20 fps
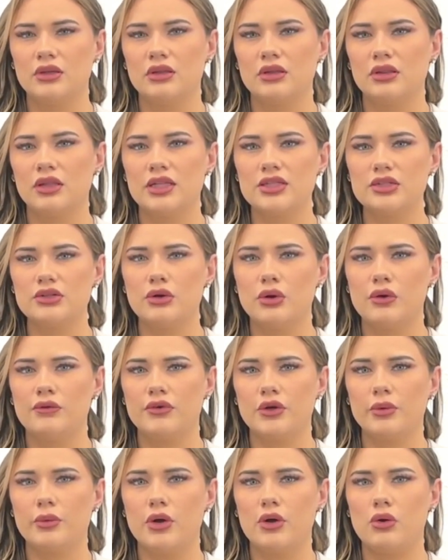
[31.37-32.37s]
Let's go
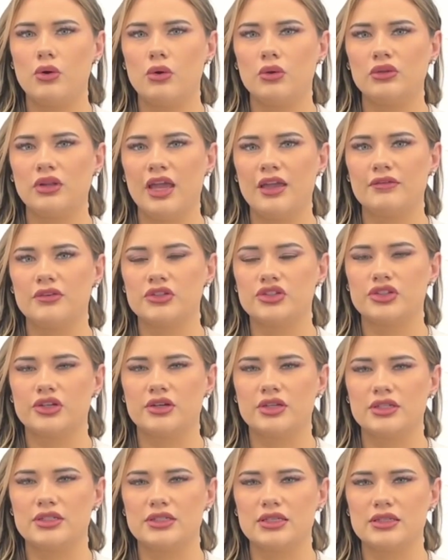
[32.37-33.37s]
over what whole life
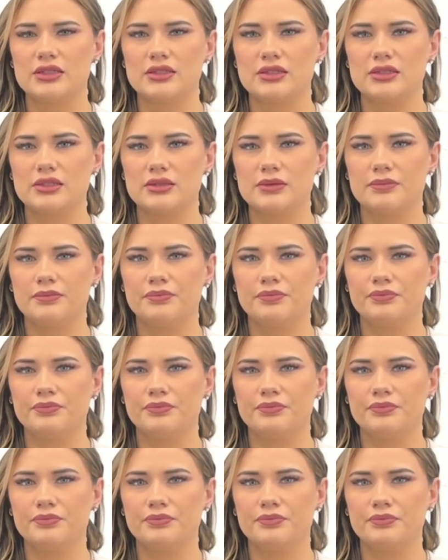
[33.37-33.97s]
insurance is.